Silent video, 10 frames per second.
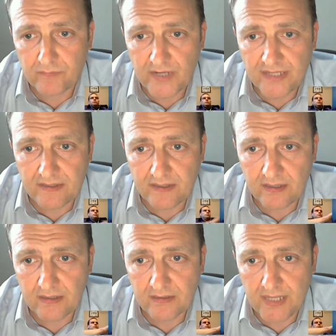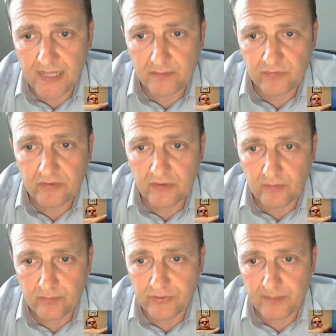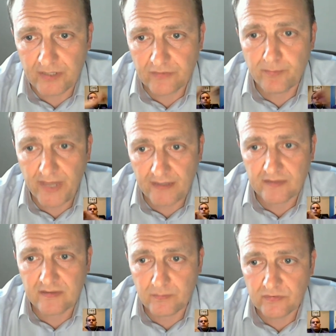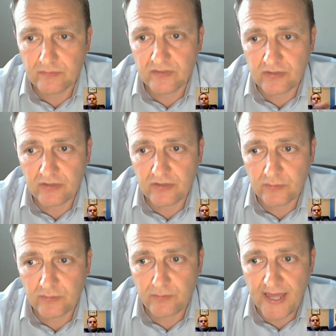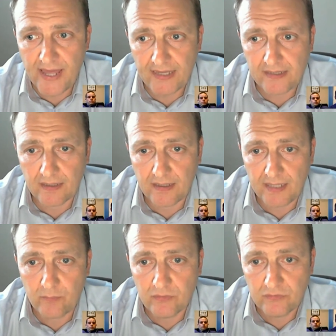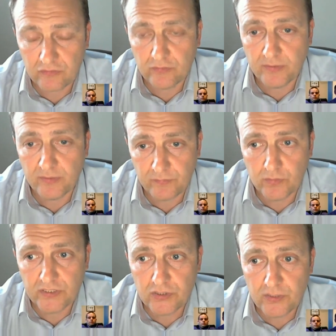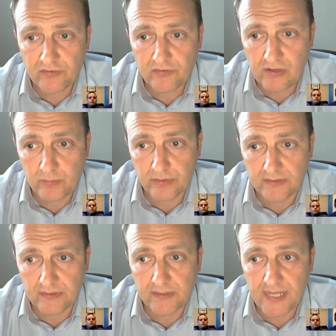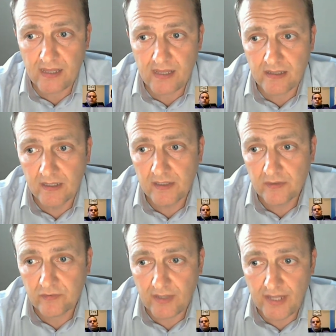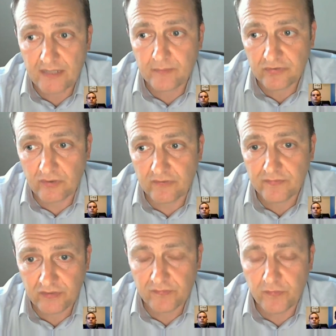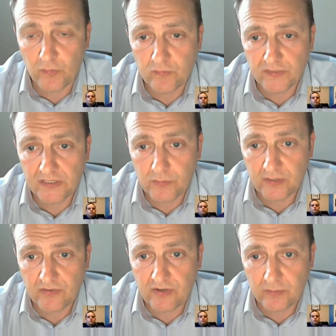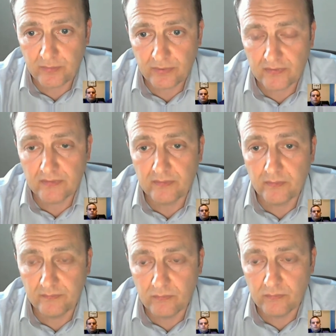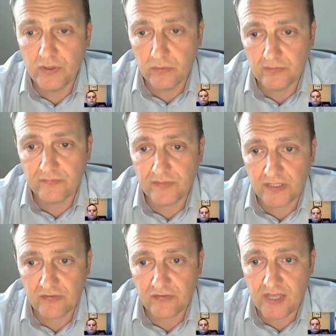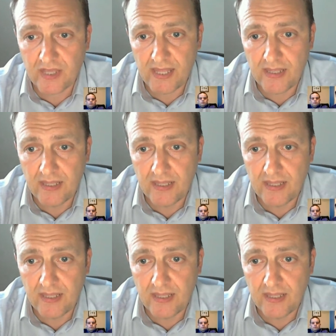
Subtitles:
read that Adam Scott pretty much begged him to return to his bag, and that was just before the US Open. Now, Adam Scott finished 4th in the US Open with a real good finish there.